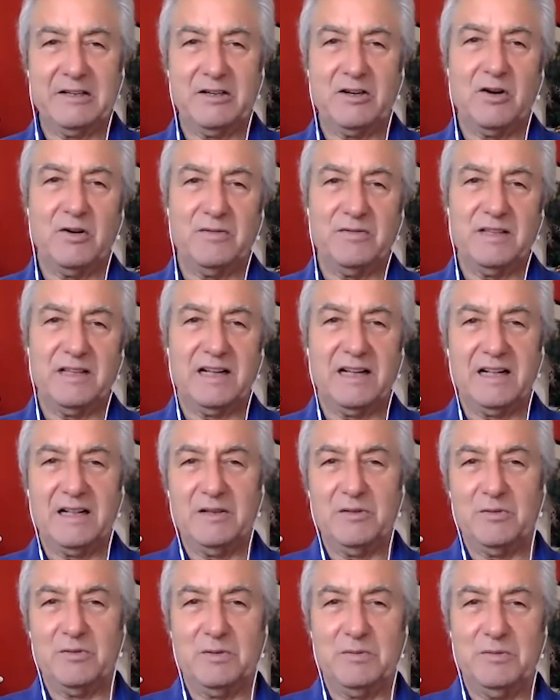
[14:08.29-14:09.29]
go of the
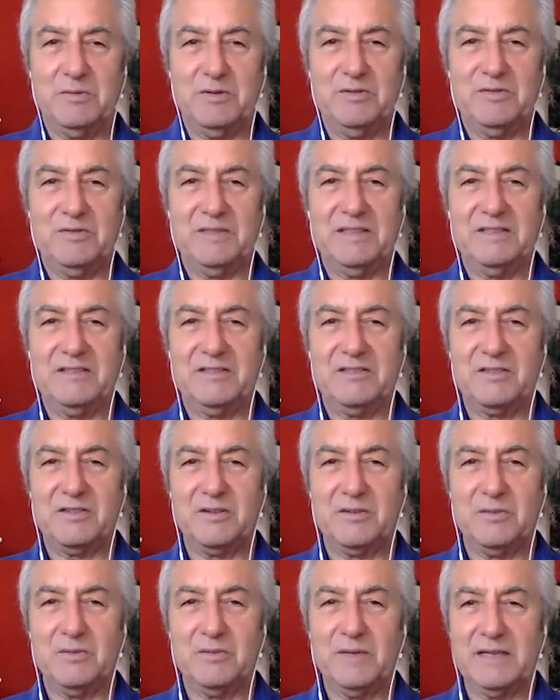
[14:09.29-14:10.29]
Hollywood movie and
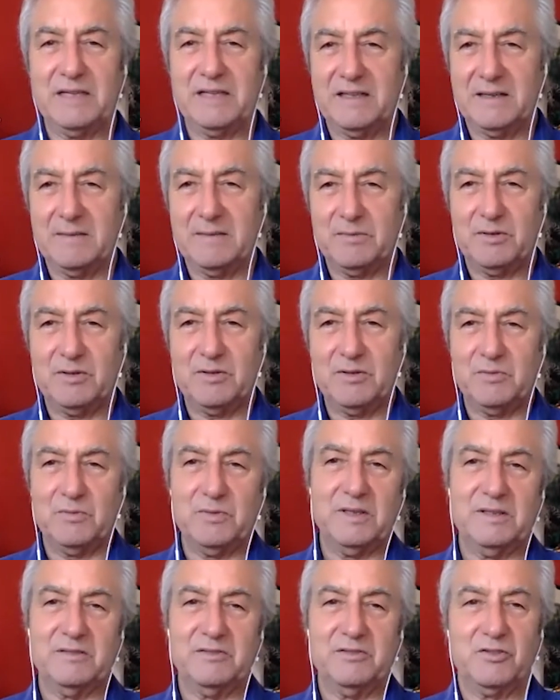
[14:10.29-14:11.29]
start waking up to the
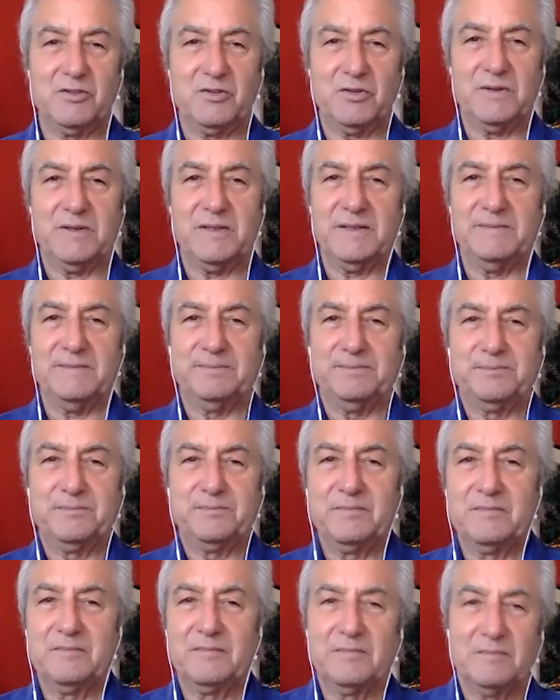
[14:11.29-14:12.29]
real story.
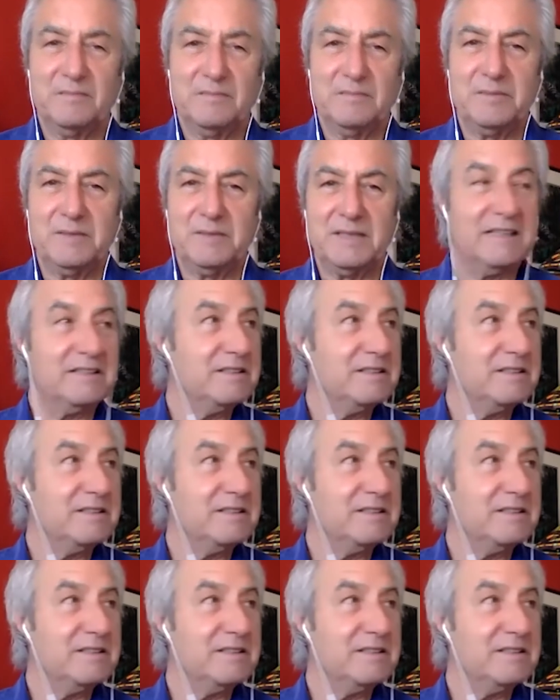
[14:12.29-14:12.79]
But that's